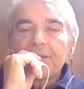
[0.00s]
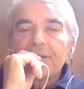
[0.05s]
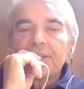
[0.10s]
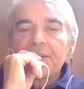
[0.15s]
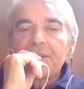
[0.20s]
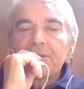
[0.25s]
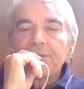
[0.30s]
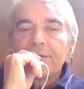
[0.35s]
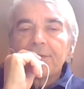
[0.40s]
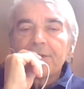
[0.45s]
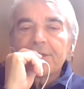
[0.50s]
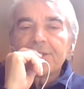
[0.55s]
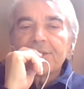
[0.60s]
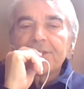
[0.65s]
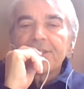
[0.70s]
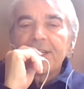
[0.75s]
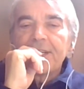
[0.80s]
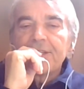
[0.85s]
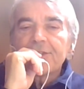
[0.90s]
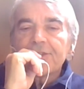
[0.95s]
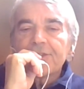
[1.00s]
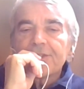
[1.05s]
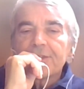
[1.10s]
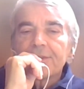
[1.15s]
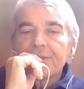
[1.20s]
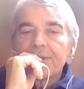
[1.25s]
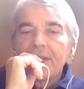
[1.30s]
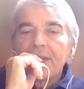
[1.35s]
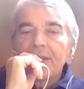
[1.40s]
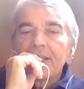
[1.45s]

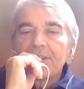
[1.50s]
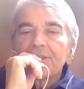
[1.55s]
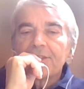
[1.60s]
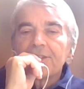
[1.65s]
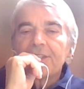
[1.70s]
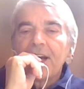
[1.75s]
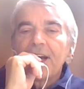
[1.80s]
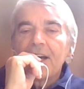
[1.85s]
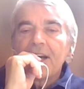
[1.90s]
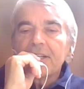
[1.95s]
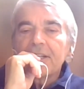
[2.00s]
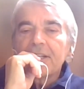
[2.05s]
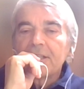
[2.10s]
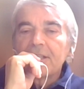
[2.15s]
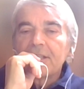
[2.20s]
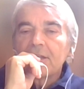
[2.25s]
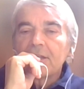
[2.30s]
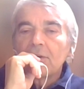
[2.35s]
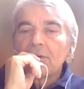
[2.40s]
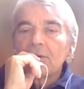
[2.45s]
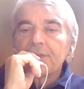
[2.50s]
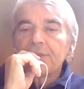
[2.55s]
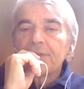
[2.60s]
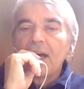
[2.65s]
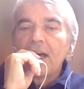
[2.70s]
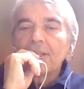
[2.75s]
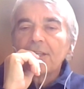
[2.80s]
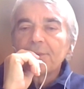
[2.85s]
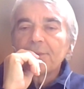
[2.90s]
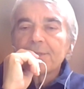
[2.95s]
deforestation, and the darkening of the
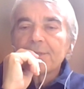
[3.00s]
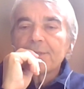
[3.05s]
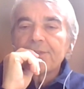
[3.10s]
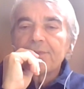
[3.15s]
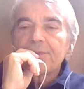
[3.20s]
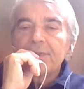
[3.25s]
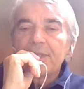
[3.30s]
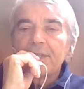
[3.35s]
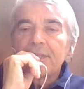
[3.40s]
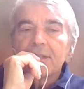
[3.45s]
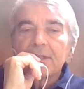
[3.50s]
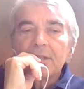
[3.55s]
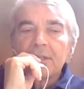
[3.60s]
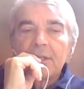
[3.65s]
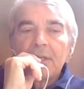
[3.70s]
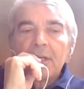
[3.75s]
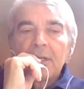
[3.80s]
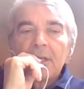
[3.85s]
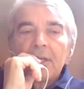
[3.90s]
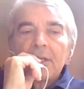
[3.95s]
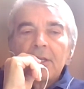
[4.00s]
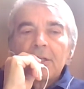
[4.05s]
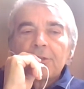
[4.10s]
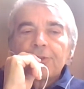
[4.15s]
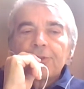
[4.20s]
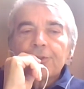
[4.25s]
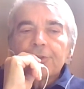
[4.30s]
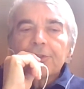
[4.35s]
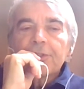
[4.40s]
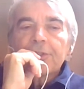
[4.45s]
atmosphere
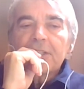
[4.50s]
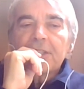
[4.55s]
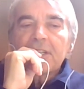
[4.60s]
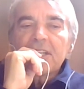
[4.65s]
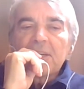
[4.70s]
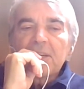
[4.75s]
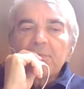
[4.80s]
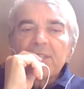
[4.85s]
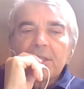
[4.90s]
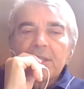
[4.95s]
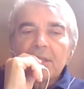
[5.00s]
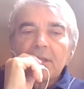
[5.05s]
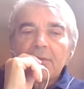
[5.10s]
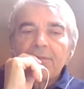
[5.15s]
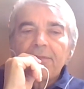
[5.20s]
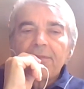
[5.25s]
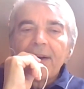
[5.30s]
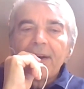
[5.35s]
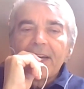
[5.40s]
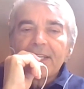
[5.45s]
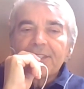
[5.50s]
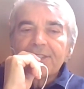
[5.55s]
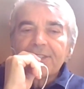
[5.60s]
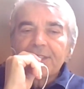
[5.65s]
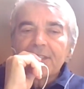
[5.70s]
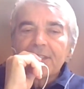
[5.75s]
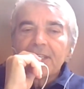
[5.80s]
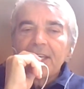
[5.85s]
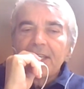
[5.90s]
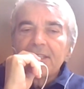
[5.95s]
through the criminal fight
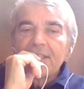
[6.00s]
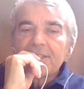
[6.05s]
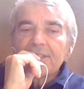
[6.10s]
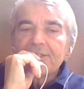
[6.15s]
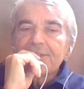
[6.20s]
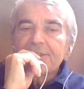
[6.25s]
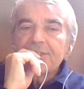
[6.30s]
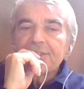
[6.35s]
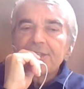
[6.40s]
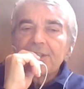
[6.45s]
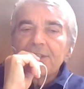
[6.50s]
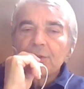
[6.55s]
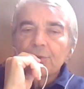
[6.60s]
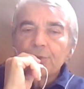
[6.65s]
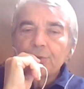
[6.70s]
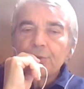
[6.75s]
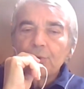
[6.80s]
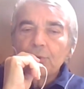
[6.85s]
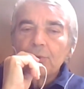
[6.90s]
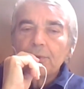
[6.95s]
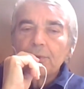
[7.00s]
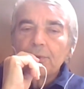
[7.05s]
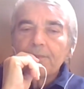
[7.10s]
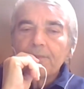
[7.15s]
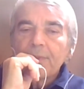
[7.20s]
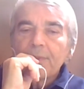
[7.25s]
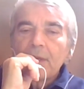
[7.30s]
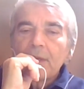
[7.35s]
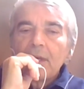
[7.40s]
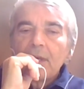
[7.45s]
against CO2,
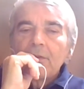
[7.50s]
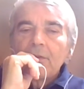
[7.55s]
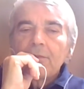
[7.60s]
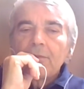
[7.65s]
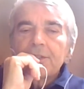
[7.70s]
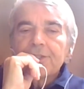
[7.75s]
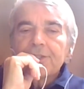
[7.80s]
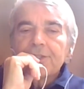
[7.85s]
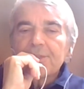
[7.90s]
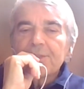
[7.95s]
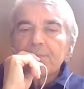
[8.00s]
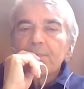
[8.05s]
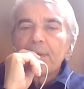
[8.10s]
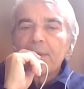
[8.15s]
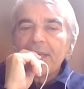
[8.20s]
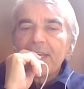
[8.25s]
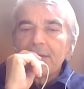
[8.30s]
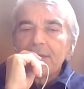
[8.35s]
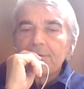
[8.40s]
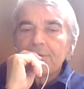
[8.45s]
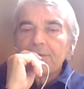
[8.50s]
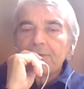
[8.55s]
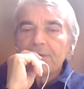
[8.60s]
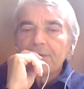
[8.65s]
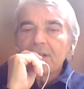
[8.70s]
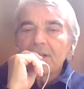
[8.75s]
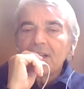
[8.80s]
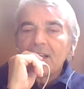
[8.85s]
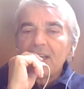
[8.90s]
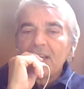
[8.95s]
which is blamed
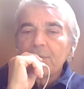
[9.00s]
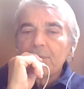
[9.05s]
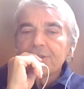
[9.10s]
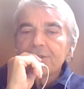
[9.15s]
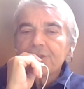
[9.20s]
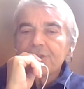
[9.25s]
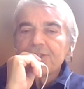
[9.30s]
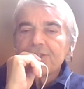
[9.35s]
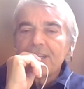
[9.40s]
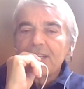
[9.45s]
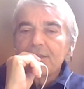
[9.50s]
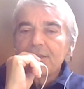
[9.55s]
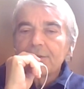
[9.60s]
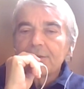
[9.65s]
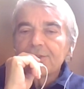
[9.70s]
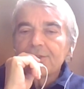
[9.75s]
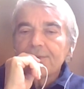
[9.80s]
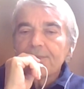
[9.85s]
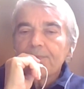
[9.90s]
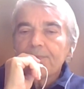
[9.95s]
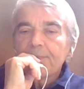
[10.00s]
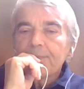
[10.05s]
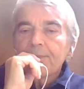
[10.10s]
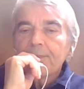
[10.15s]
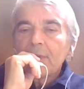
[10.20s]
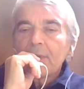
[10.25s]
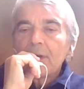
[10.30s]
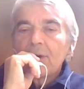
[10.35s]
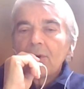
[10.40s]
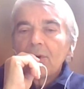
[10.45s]
for climate change,
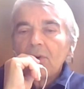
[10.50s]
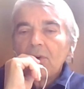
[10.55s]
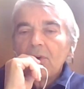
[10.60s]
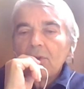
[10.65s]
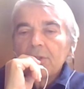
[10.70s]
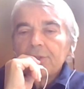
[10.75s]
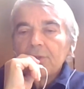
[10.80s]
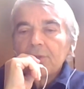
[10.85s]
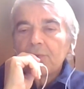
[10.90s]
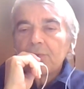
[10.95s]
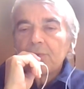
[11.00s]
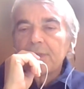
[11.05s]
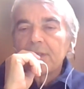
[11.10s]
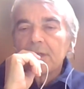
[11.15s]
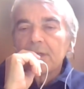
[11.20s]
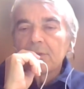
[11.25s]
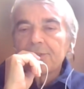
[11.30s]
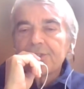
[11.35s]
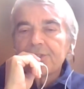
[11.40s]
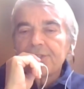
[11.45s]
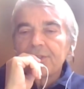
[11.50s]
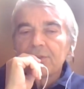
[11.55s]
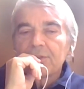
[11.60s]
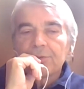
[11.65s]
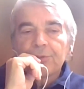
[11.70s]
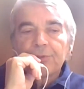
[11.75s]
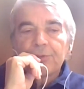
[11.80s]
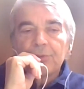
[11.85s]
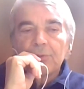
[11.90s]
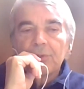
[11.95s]
although without
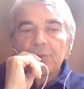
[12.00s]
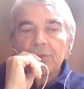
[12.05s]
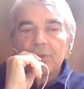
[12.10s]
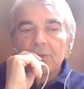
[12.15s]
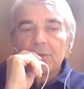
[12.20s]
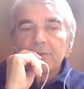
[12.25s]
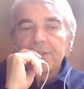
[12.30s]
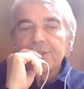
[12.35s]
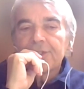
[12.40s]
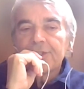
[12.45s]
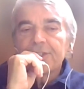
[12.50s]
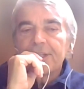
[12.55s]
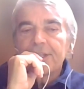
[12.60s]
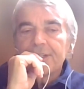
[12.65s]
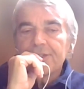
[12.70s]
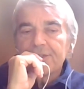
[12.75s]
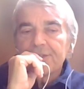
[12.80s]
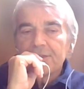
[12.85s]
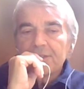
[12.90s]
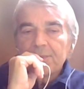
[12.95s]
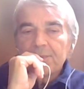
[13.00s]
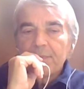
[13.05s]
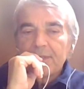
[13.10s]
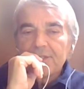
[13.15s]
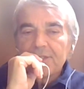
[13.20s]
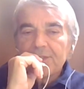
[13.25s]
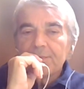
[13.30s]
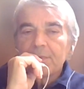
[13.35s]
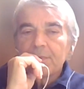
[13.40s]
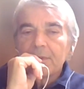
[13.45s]
CO2, no vegetation is
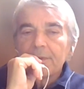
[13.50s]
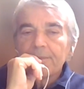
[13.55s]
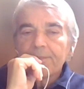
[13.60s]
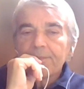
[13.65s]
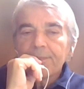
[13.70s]
possible.